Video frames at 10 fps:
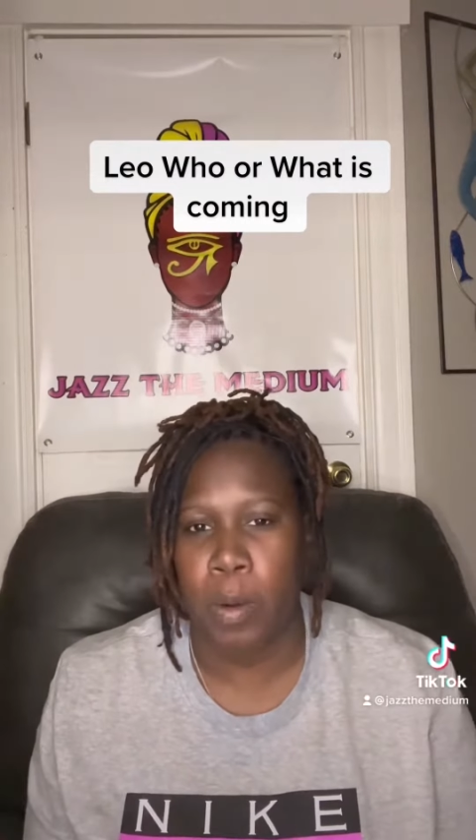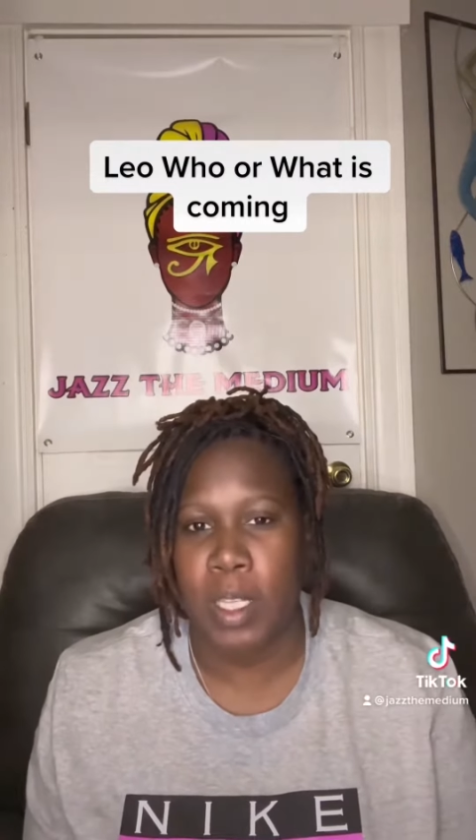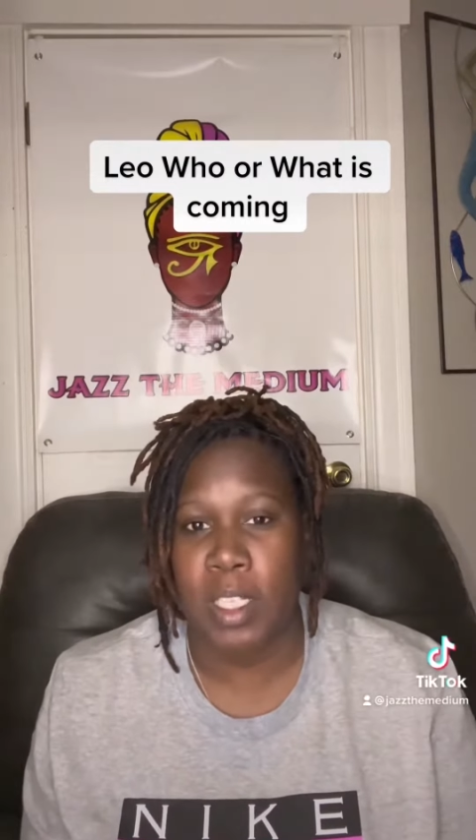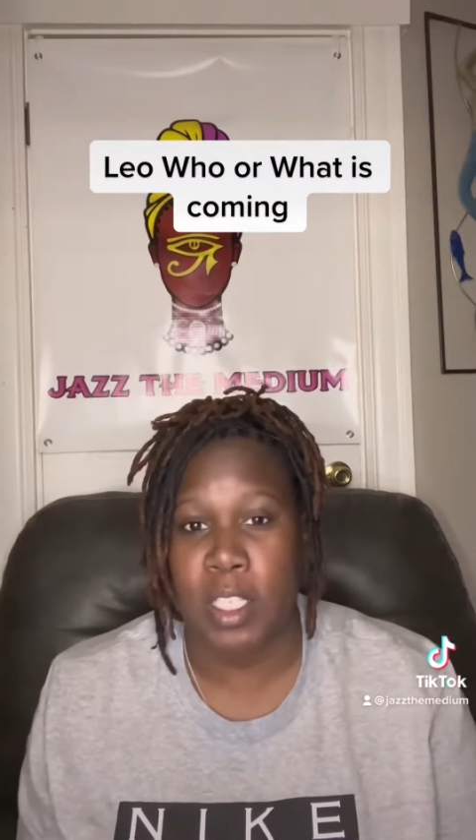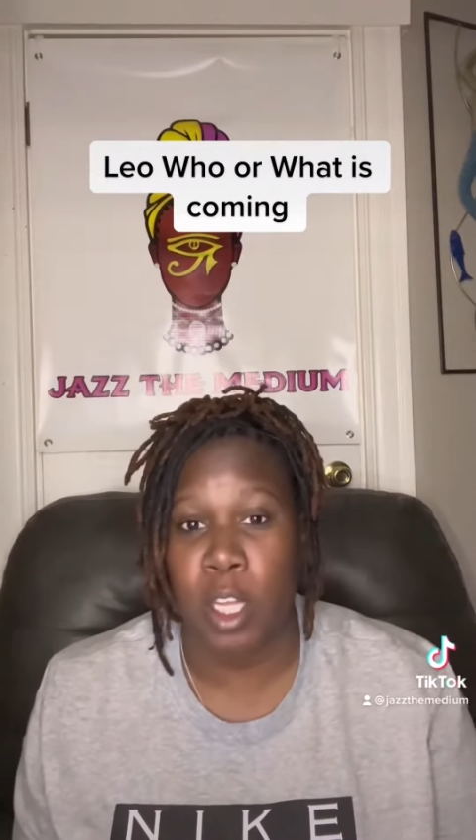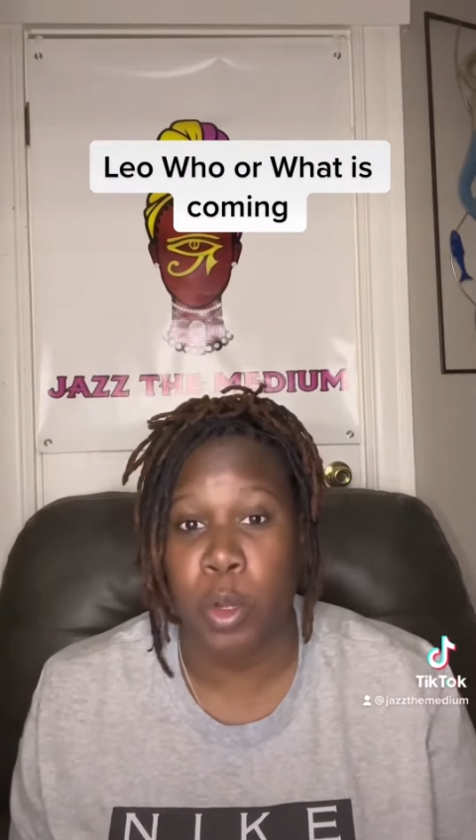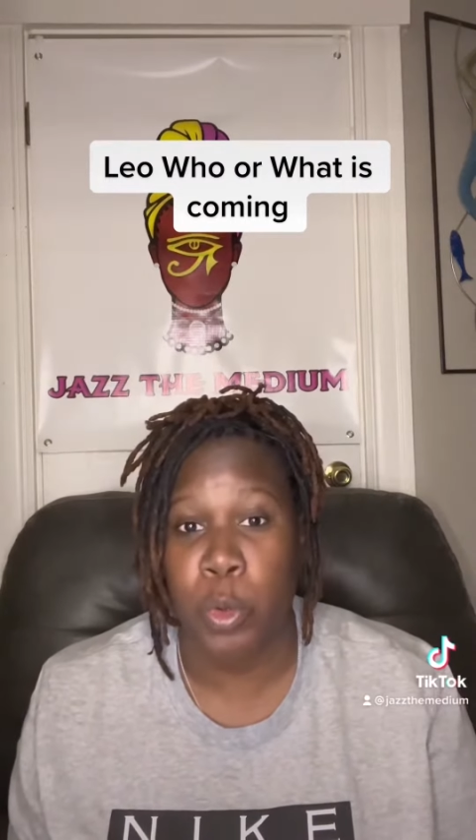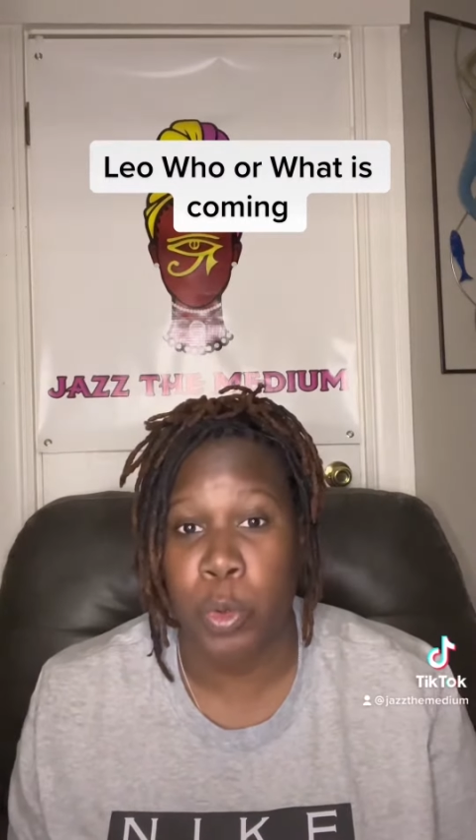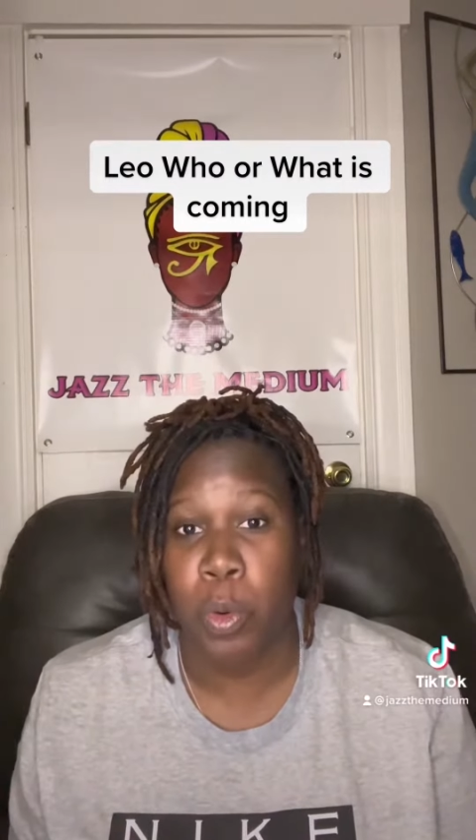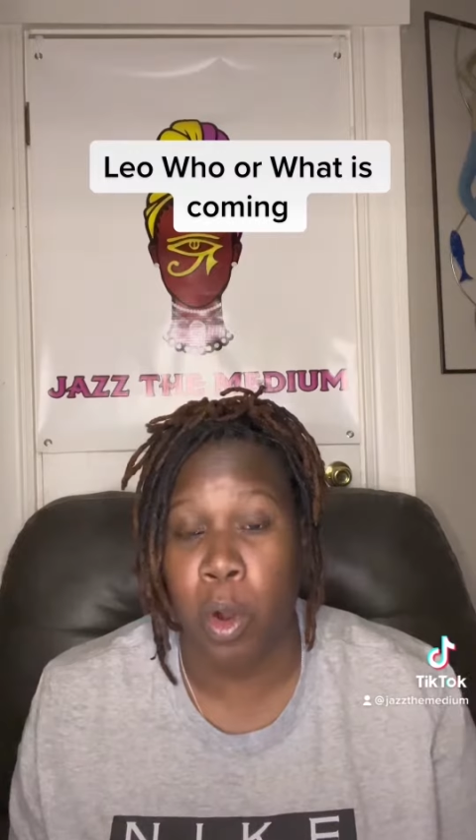This is a
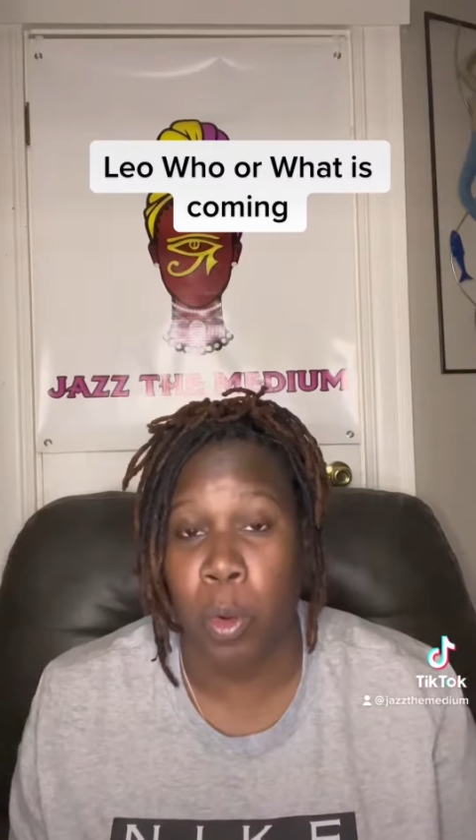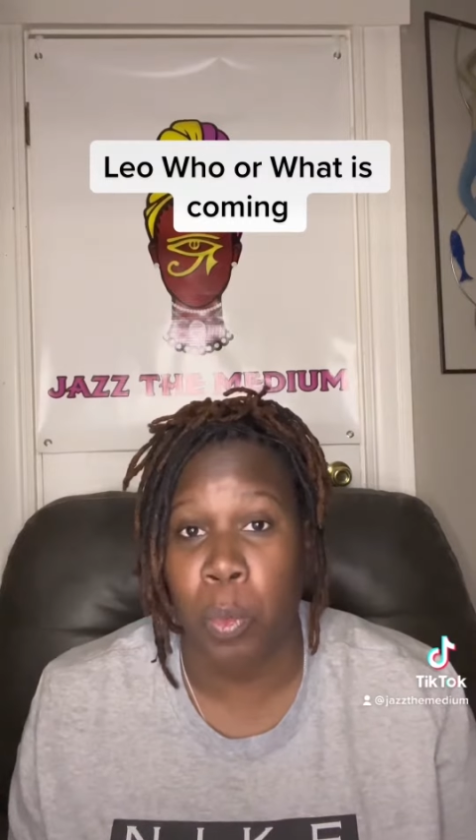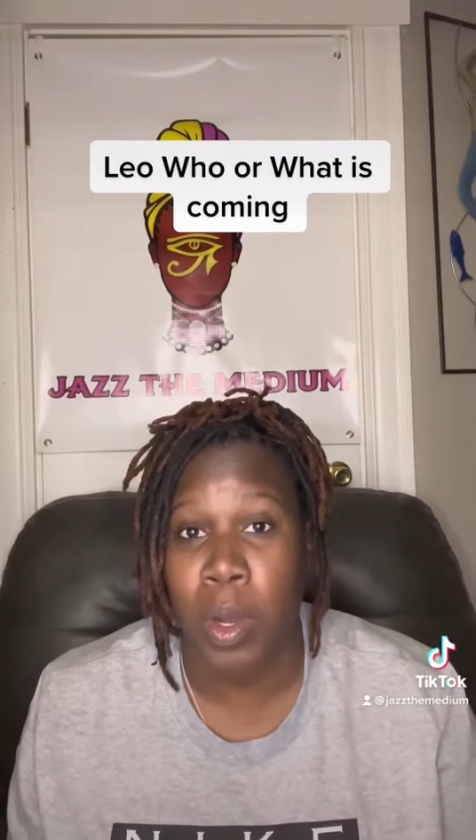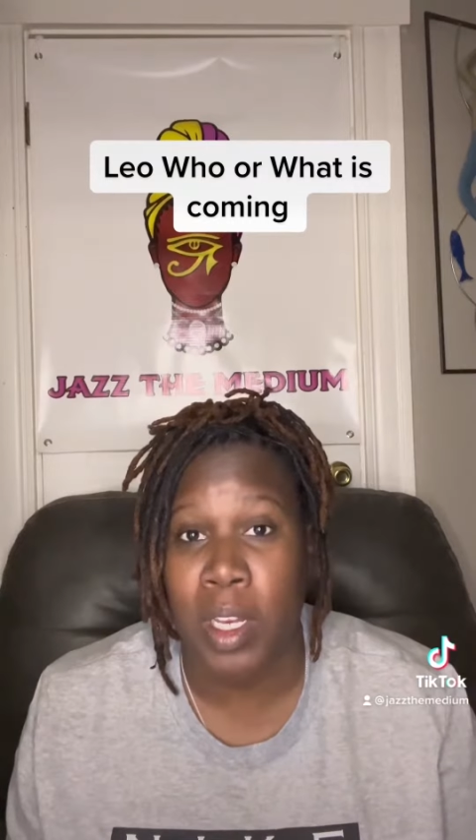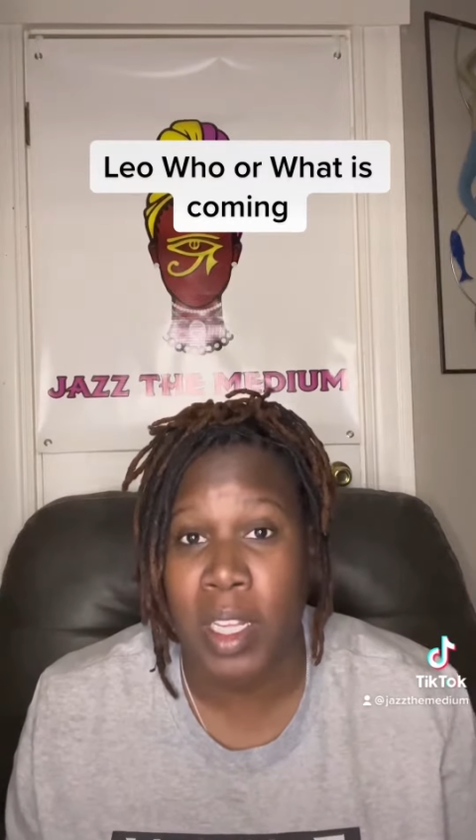who or what